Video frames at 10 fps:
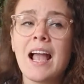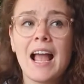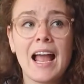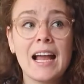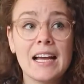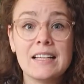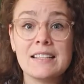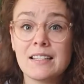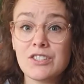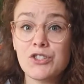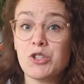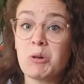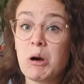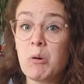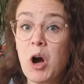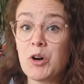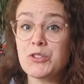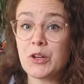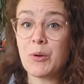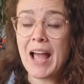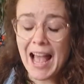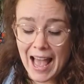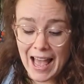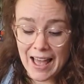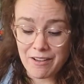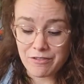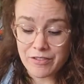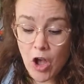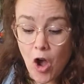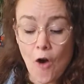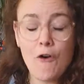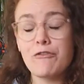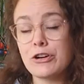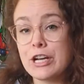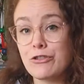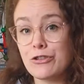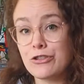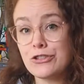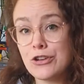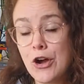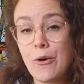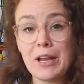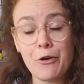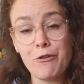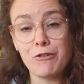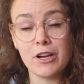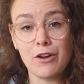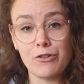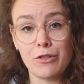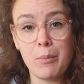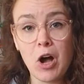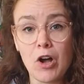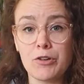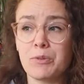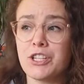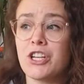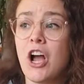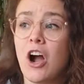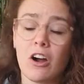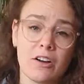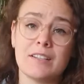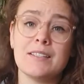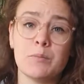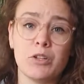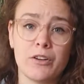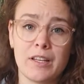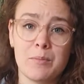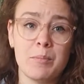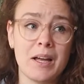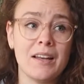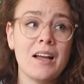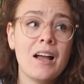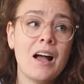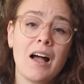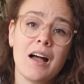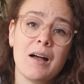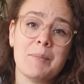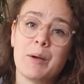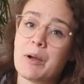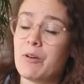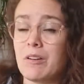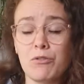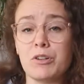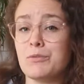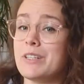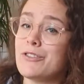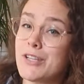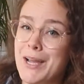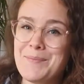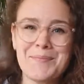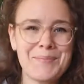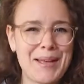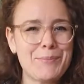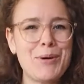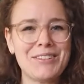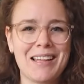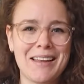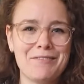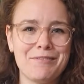And this duo also have Over and Under the Snow and Over and Under the Pond, which are on a similar theme, but about, of course, wintertime and pond life.